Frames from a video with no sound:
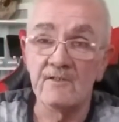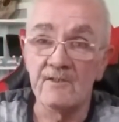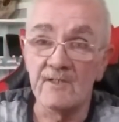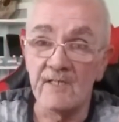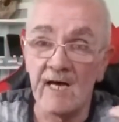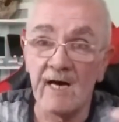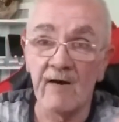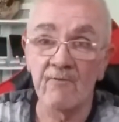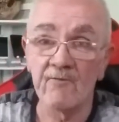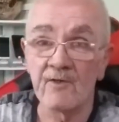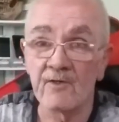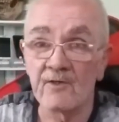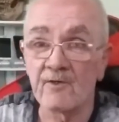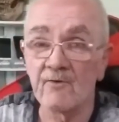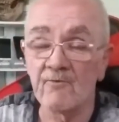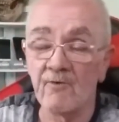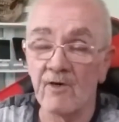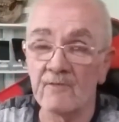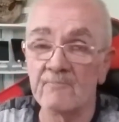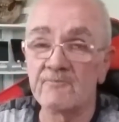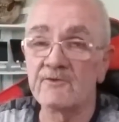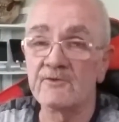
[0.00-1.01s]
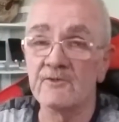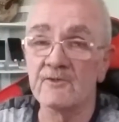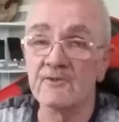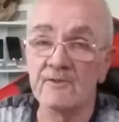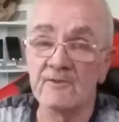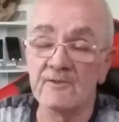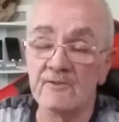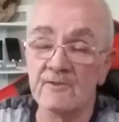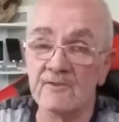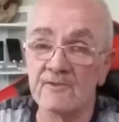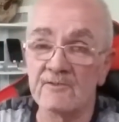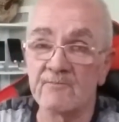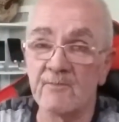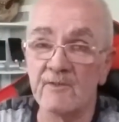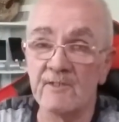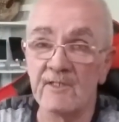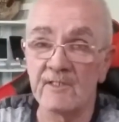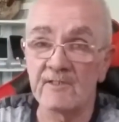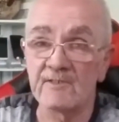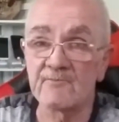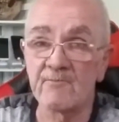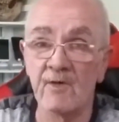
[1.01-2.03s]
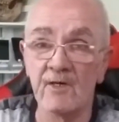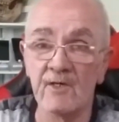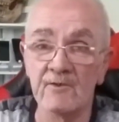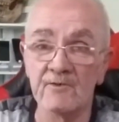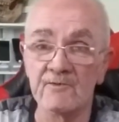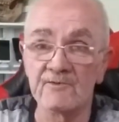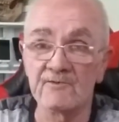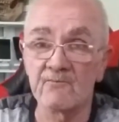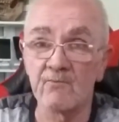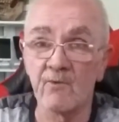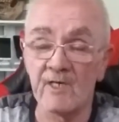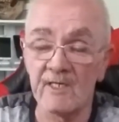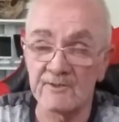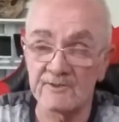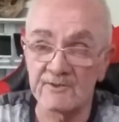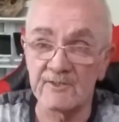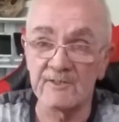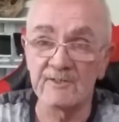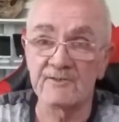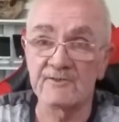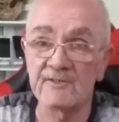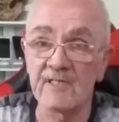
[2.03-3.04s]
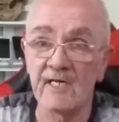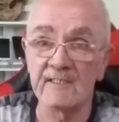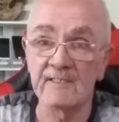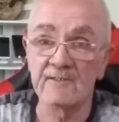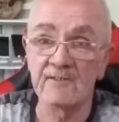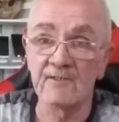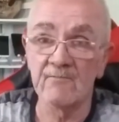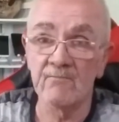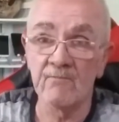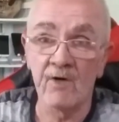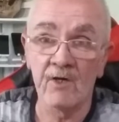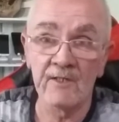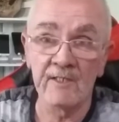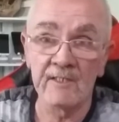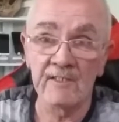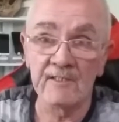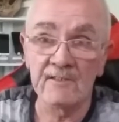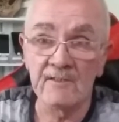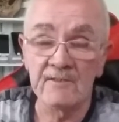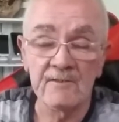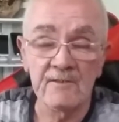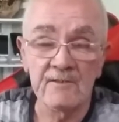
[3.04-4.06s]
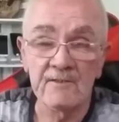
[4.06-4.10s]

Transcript: Now the corruption has been exposed, where she's taken money